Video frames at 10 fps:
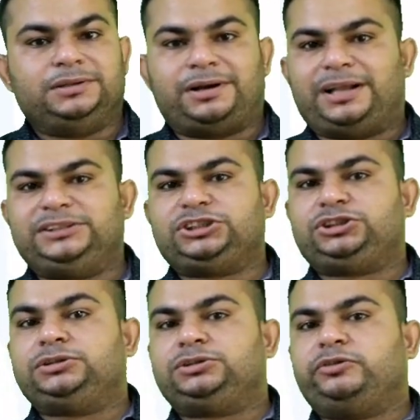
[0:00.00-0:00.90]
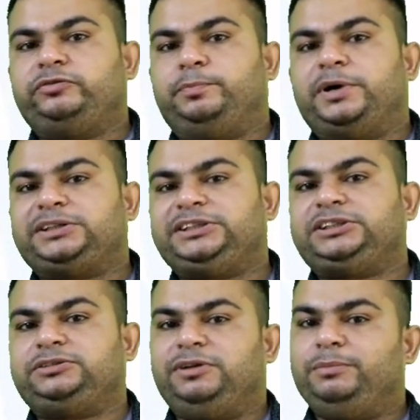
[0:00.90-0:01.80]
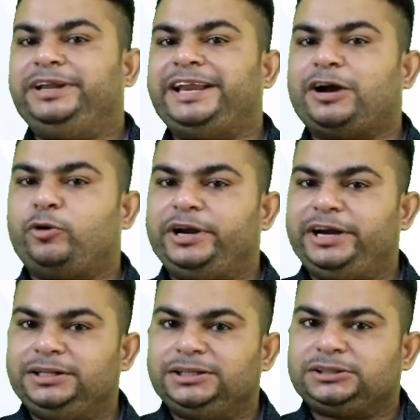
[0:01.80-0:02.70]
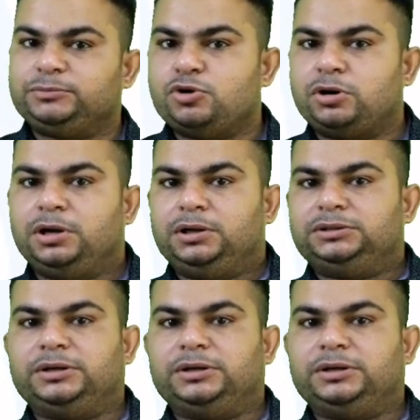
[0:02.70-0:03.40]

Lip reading: The transactions of purchase will be recorded in this book.